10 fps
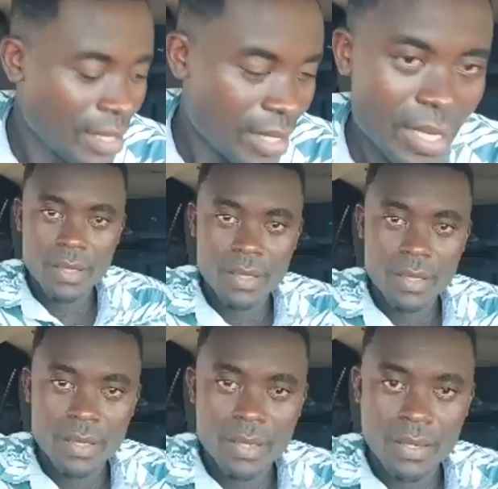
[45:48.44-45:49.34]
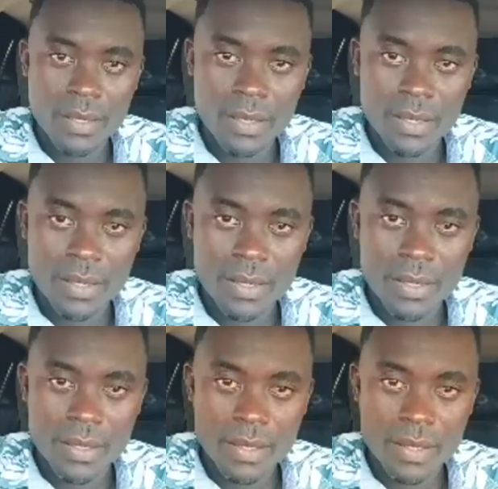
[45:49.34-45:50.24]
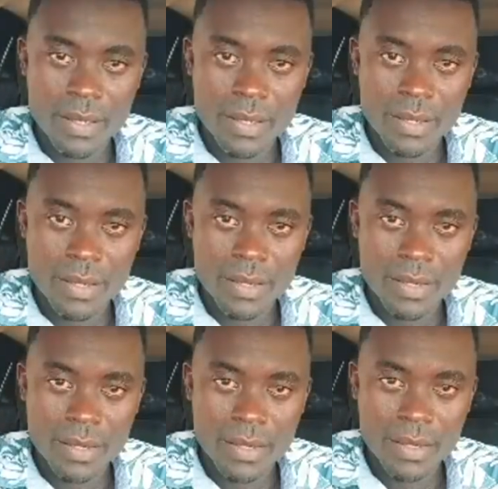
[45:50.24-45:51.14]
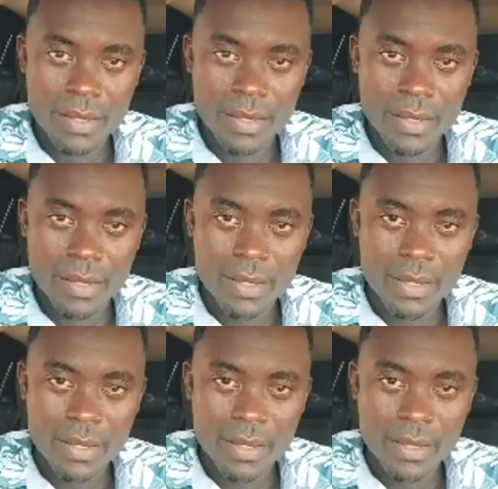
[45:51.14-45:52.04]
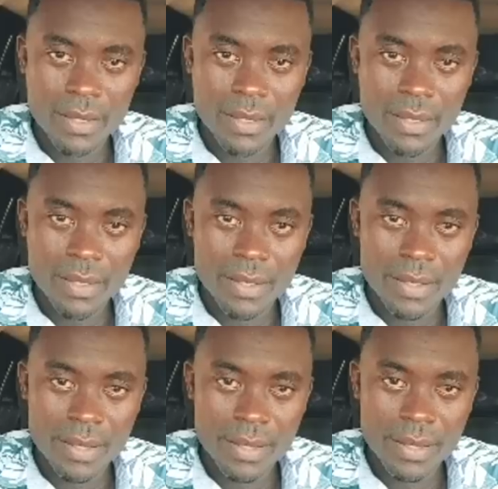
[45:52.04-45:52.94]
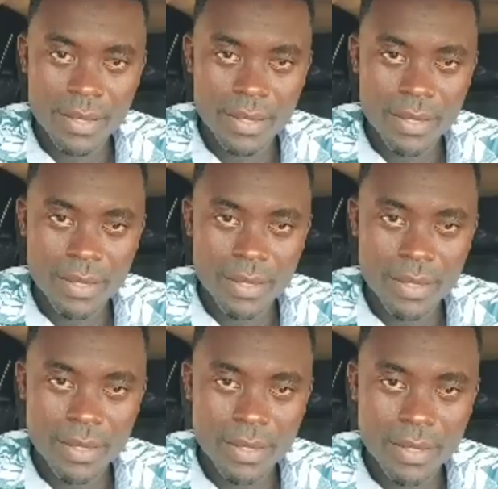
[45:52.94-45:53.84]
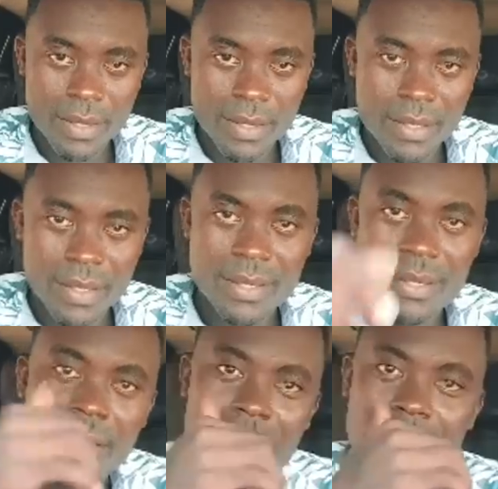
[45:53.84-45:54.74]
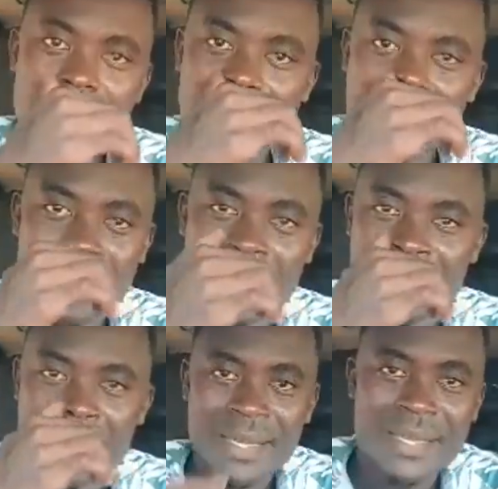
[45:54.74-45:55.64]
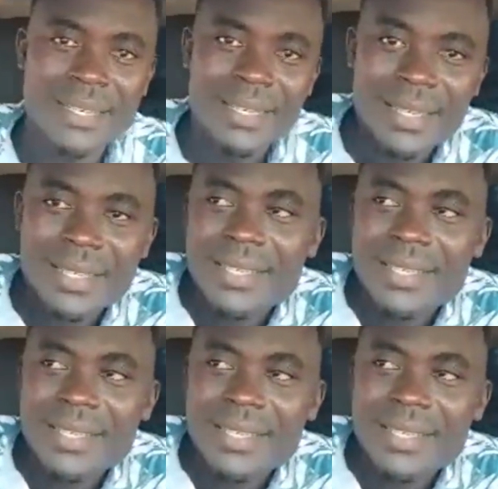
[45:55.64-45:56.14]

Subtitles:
[no speech]